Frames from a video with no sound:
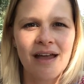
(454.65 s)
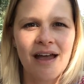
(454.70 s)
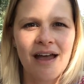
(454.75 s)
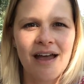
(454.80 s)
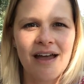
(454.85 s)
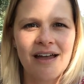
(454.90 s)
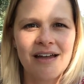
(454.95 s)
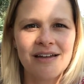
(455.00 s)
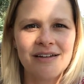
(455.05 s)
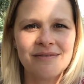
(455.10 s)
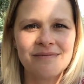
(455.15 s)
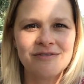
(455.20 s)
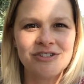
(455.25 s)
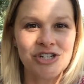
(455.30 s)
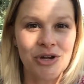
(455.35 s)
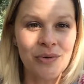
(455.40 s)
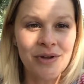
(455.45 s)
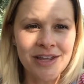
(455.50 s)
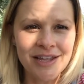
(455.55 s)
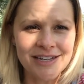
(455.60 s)
um,
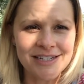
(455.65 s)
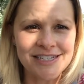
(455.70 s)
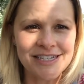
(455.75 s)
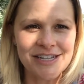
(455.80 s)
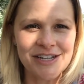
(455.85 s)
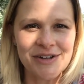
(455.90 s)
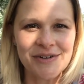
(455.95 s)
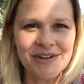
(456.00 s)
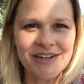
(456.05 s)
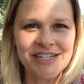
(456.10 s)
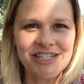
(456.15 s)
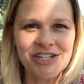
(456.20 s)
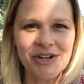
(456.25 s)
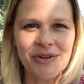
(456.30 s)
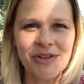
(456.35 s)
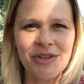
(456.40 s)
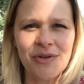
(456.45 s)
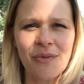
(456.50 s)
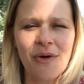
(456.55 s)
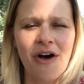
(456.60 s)
showing it to you and
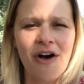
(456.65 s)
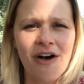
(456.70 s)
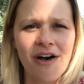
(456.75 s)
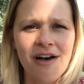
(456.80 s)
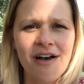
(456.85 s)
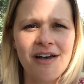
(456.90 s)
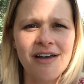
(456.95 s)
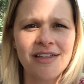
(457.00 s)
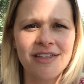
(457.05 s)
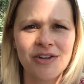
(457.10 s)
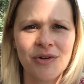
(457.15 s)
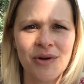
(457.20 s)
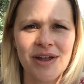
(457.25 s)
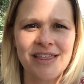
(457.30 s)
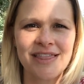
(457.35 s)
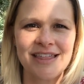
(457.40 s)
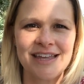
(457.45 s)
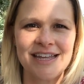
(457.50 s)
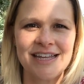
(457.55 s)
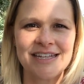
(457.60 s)
showing you all the
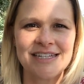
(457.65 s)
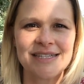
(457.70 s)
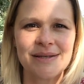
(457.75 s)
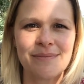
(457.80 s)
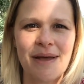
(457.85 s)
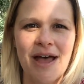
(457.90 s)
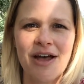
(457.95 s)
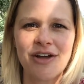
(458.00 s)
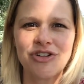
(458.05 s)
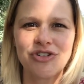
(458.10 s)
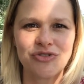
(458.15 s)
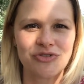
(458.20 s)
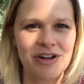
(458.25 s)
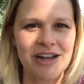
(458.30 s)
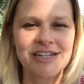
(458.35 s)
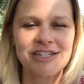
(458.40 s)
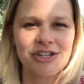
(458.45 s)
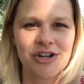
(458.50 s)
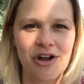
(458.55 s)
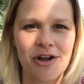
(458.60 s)
great things about
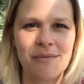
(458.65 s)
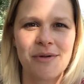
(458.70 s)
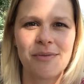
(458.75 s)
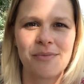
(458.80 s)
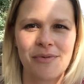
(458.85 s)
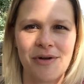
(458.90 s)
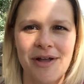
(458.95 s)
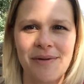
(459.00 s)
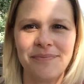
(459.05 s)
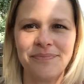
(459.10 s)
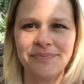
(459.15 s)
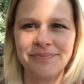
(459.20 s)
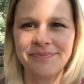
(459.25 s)
direct-to-garment print